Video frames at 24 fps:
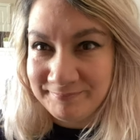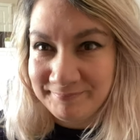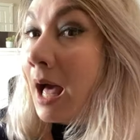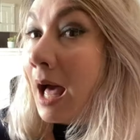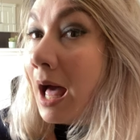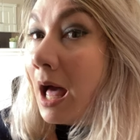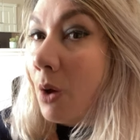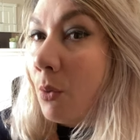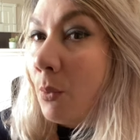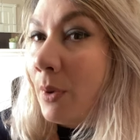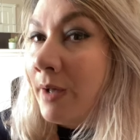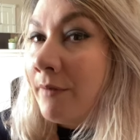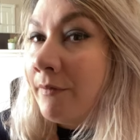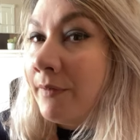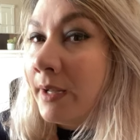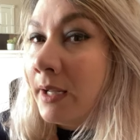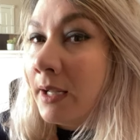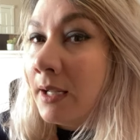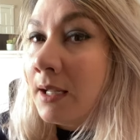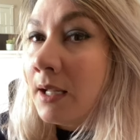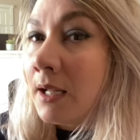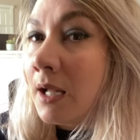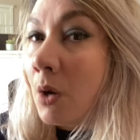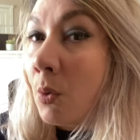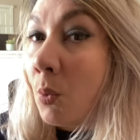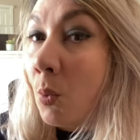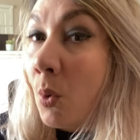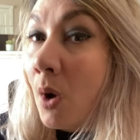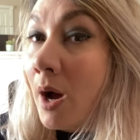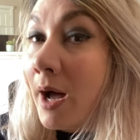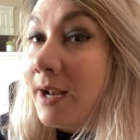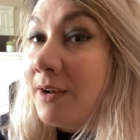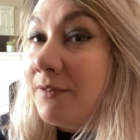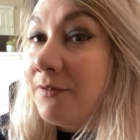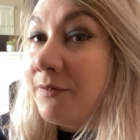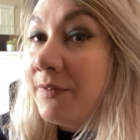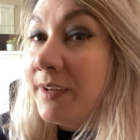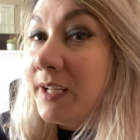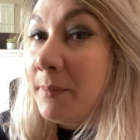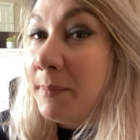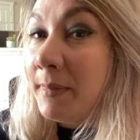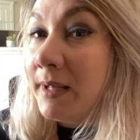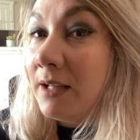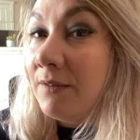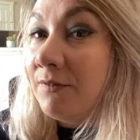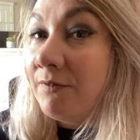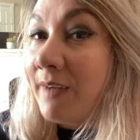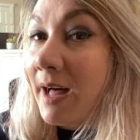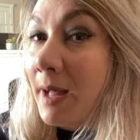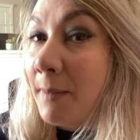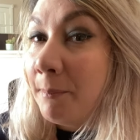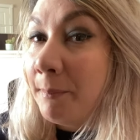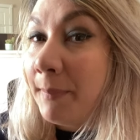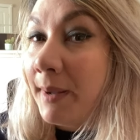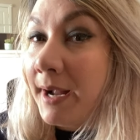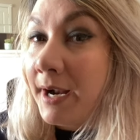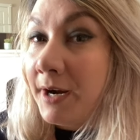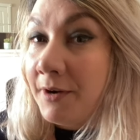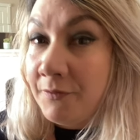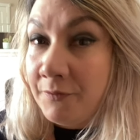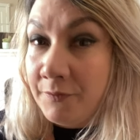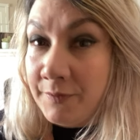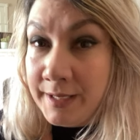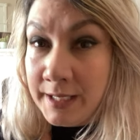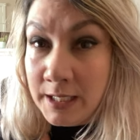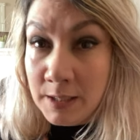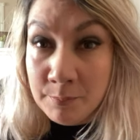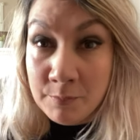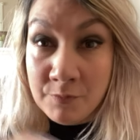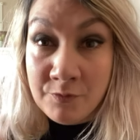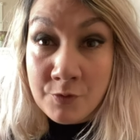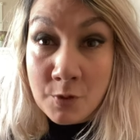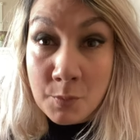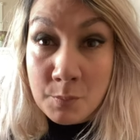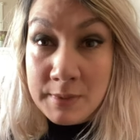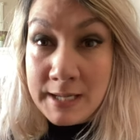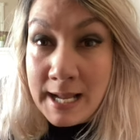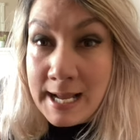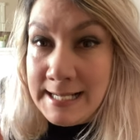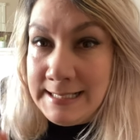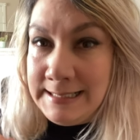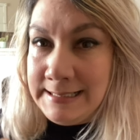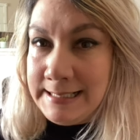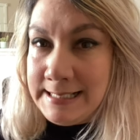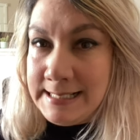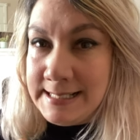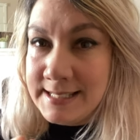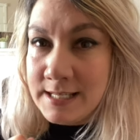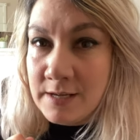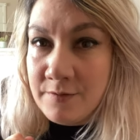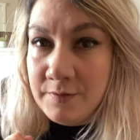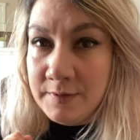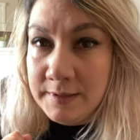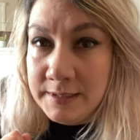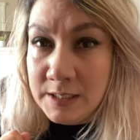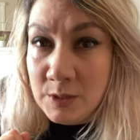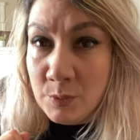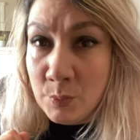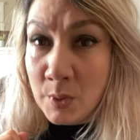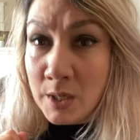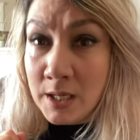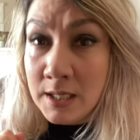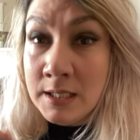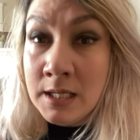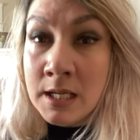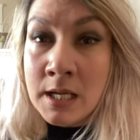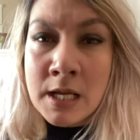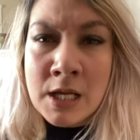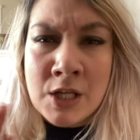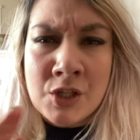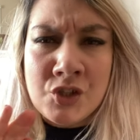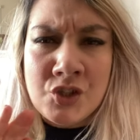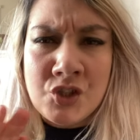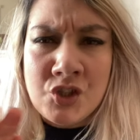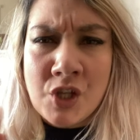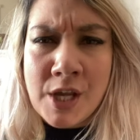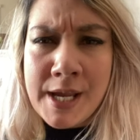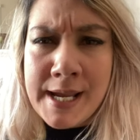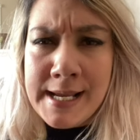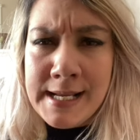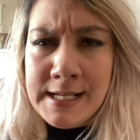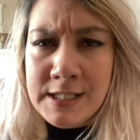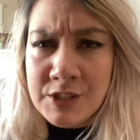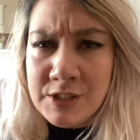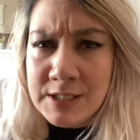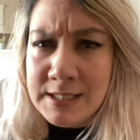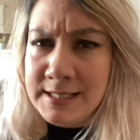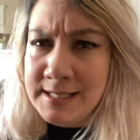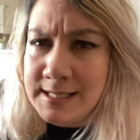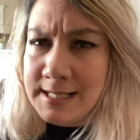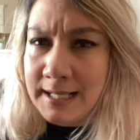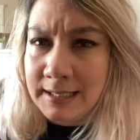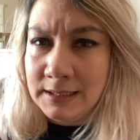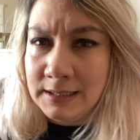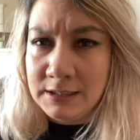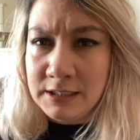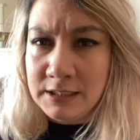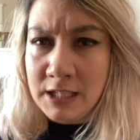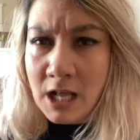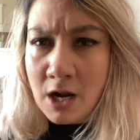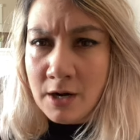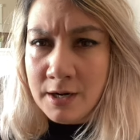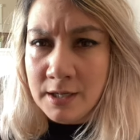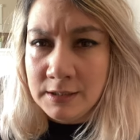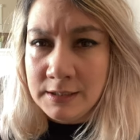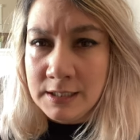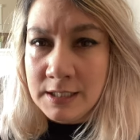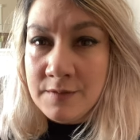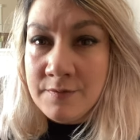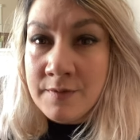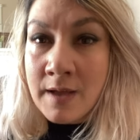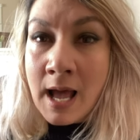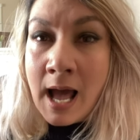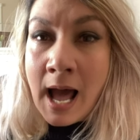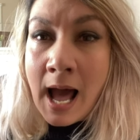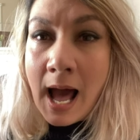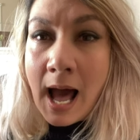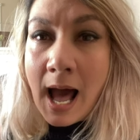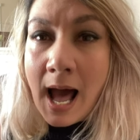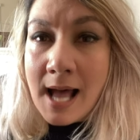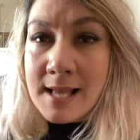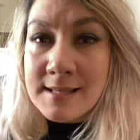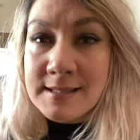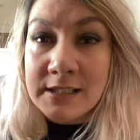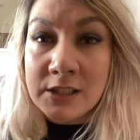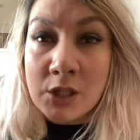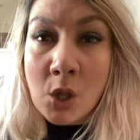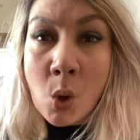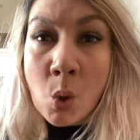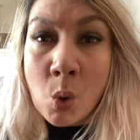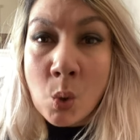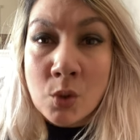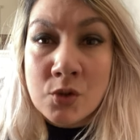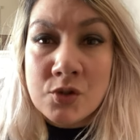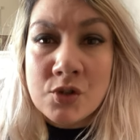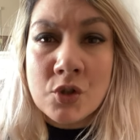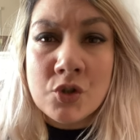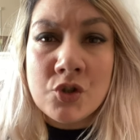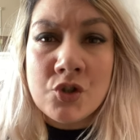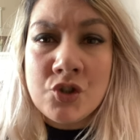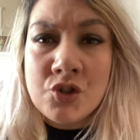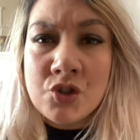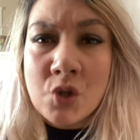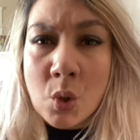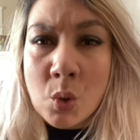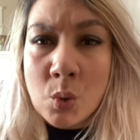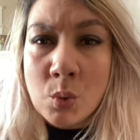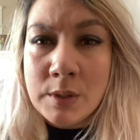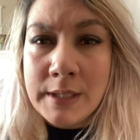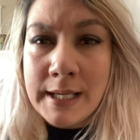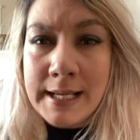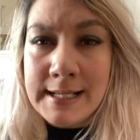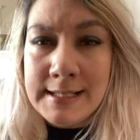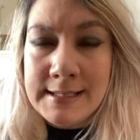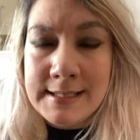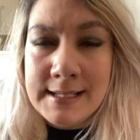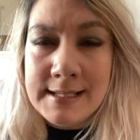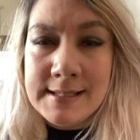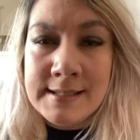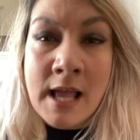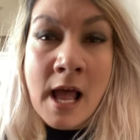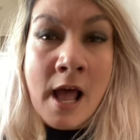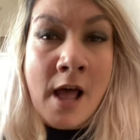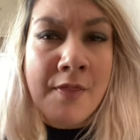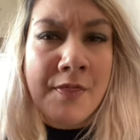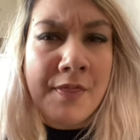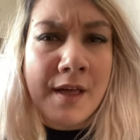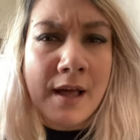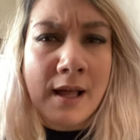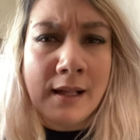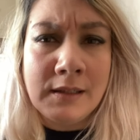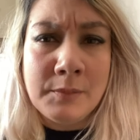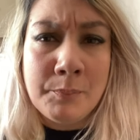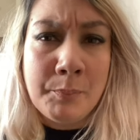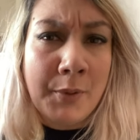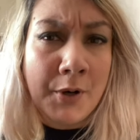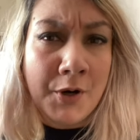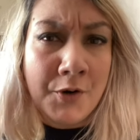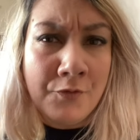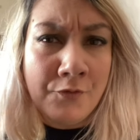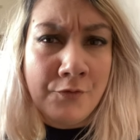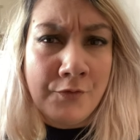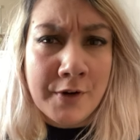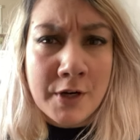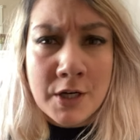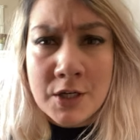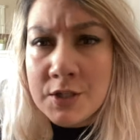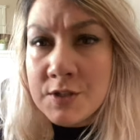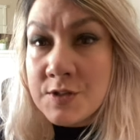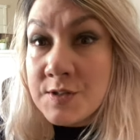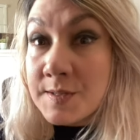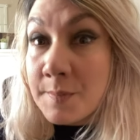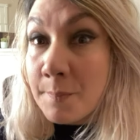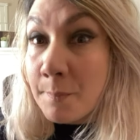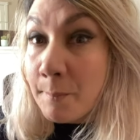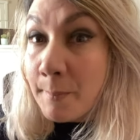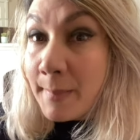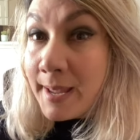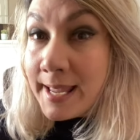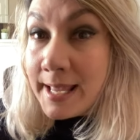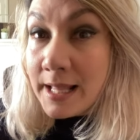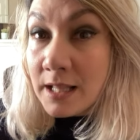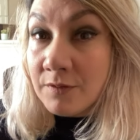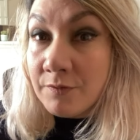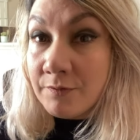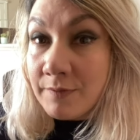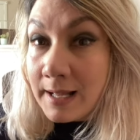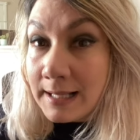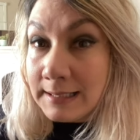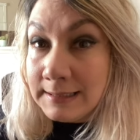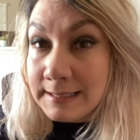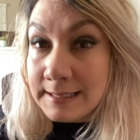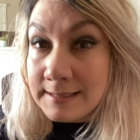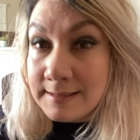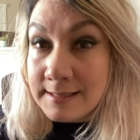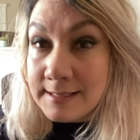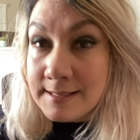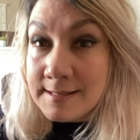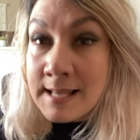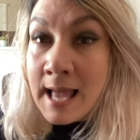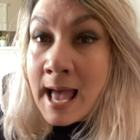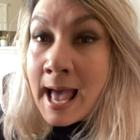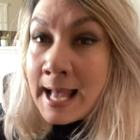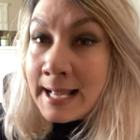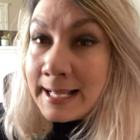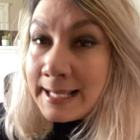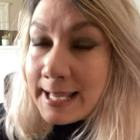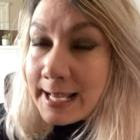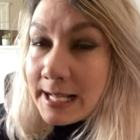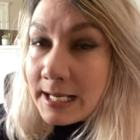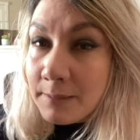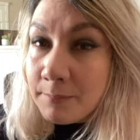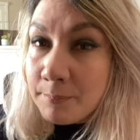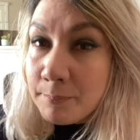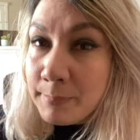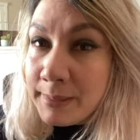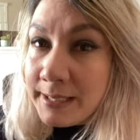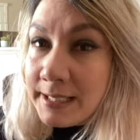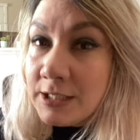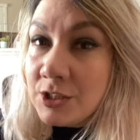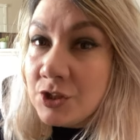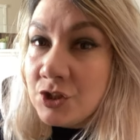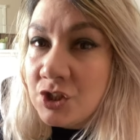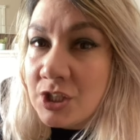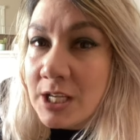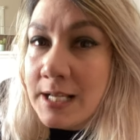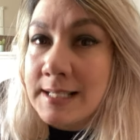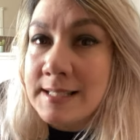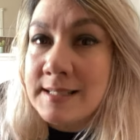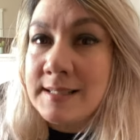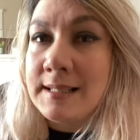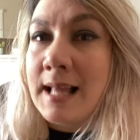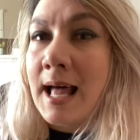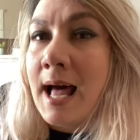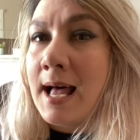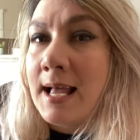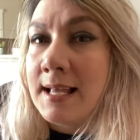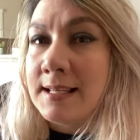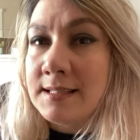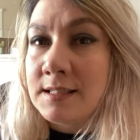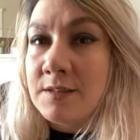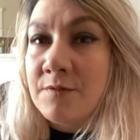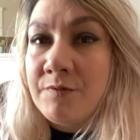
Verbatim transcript: However, one female vampire film from 1971 changes that narrative as it also showcases that perverse male fantasies can be just as